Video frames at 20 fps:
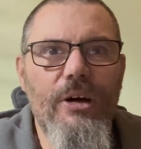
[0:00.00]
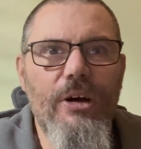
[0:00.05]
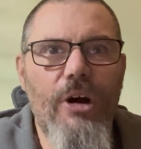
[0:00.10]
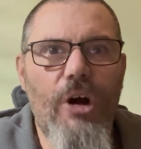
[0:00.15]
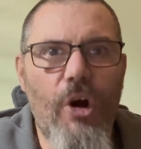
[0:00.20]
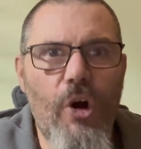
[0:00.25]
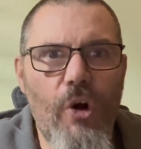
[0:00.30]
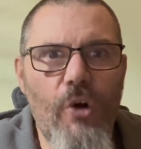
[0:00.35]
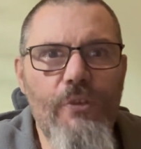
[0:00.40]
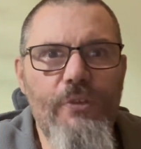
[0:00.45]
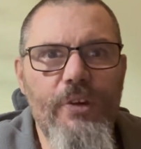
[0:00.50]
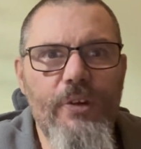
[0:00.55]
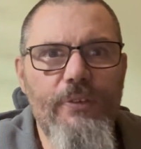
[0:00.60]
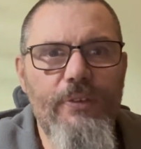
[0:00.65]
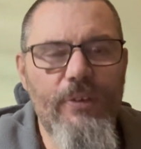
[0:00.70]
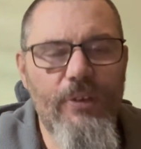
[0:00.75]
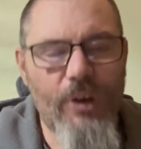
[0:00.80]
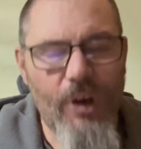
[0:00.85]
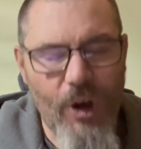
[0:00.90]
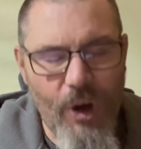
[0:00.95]
over
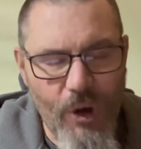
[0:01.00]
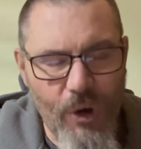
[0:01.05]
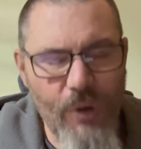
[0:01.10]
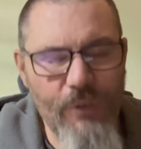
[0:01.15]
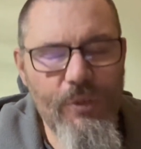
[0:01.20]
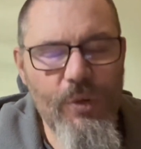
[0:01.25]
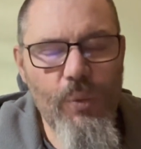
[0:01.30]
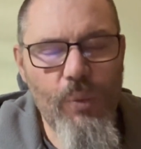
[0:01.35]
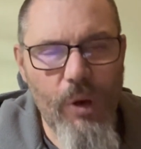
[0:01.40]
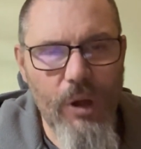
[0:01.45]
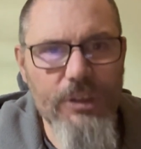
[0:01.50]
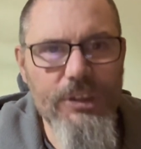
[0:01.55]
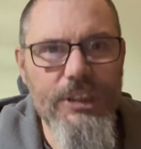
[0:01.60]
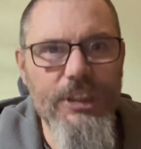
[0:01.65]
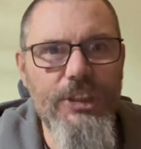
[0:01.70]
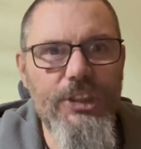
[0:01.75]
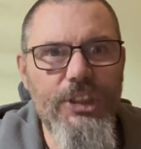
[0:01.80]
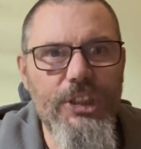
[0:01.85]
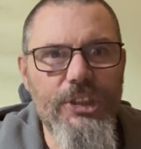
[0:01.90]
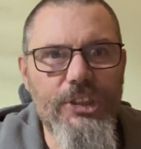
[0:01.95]

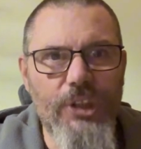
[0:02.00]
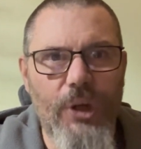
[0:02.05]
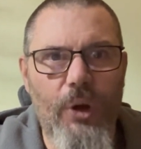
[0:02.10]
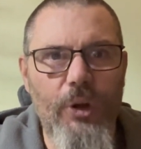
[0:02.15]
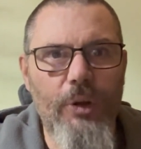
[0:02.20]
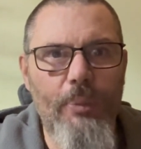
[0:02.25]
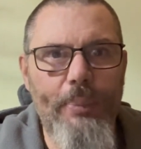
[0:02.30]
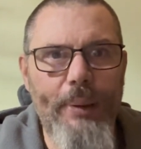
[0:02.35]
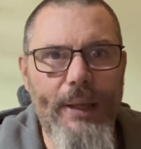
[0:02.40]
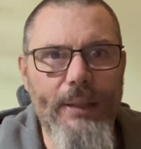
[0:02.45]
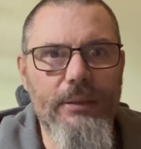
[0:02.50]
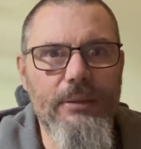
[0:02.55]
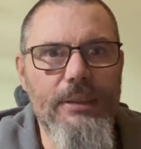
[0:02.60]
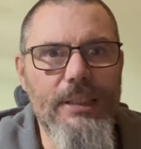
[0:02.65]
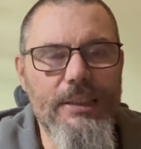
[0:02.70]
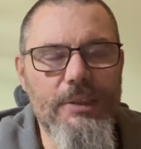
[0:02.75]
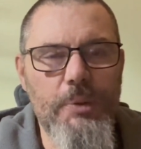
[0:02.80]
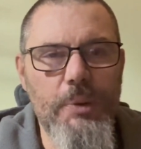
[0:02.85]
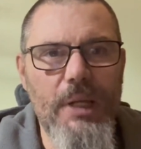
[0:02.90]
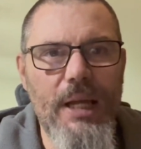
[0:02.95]
wattage your solar panel.
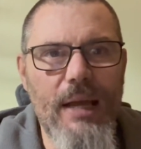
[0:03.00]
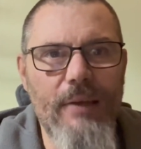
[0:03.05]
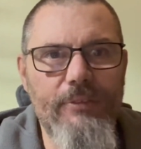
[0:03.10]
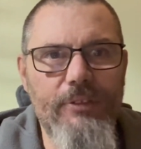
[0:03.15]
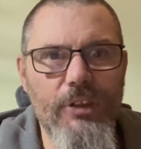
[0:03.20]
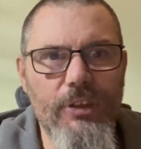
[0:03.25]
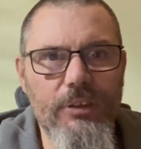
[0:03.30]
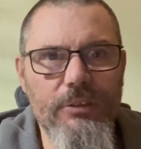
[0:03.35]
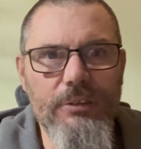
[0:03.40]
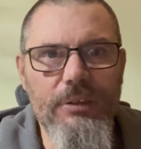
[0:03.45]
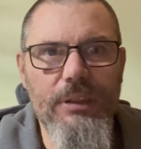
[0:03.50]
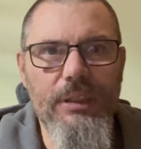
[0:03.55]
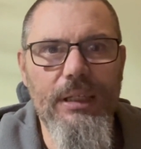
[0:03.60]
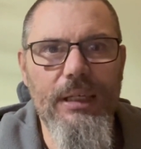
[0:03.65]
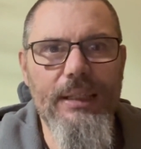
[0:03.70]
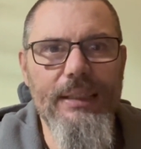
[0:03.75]
That's what I've done.